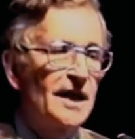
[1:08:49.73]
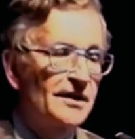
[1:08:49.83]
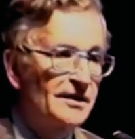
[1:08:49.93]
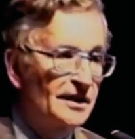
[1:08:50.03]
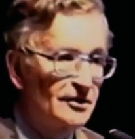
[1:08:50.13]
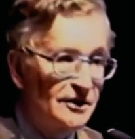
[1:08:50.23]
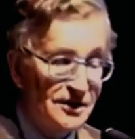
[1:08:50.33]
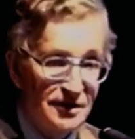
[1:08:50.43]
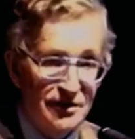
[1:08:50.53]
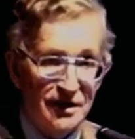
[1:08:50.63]
Anthony
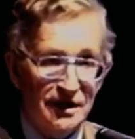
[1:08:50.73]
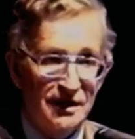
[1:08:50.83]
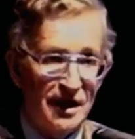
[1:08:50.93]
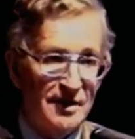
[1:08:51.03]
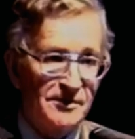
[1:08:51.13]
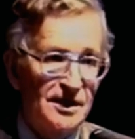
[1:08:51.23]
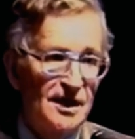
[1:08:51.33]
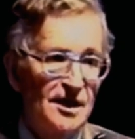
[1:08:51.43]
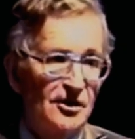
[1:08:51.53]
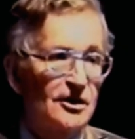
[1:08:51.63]
Lewis, the New York Times.
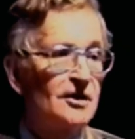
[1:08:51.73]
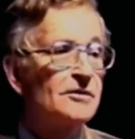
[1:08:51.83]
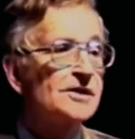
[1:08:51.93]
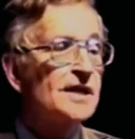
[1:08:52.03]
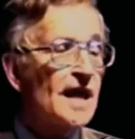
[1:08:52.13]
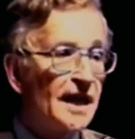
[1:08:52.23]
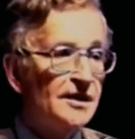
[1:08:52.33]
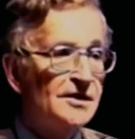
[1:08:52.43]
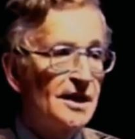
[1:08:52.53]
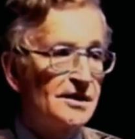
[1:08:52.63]
Or it was an
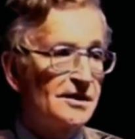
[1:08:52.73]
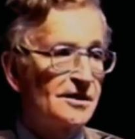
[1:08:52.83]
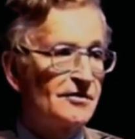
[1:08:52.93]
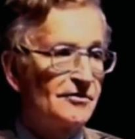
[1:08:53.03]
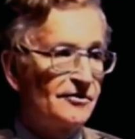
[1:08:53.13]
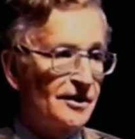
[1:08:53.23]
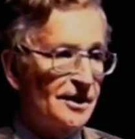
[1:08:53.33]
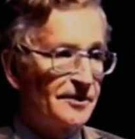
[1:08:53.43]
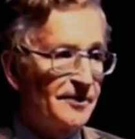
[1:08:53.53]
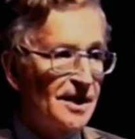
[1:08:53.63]
excess
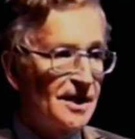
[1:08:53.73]
of